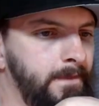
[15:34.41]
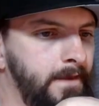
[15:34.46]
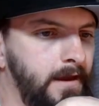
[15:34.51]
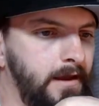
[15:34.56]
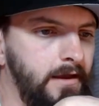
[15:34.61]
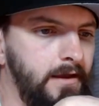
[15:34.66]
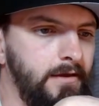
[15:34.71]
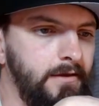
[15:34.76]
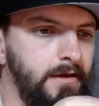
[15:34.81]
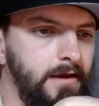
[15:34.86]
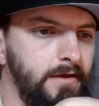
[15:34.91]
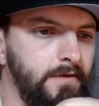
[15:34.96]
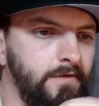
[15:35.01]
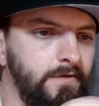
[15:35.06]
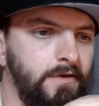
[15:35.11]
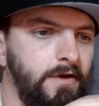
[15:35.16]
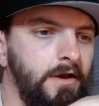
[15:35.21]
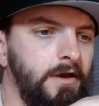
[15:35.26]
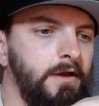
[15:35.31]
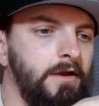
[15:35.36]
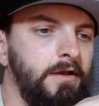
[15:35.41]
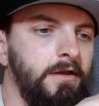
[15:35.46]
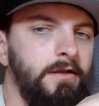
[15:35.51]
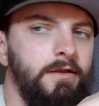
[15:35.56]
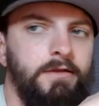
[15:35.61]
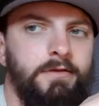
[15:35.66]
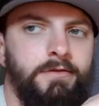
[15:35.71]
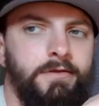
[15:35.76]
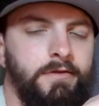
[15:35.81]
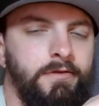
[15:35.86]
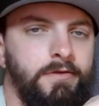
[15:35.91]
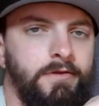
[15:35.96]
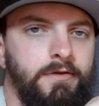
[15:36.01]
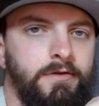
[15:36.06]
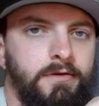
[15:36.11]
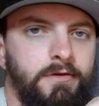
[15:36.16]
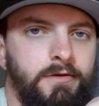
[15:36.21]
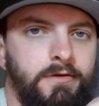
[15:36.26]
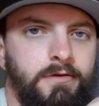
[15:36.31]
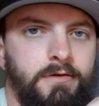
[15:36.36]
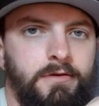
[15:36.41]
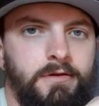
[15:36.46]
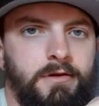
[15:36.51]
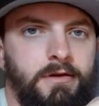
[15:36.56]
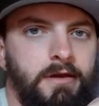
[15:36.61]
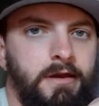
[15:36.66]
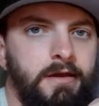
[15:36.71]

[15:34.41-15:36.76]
As you know,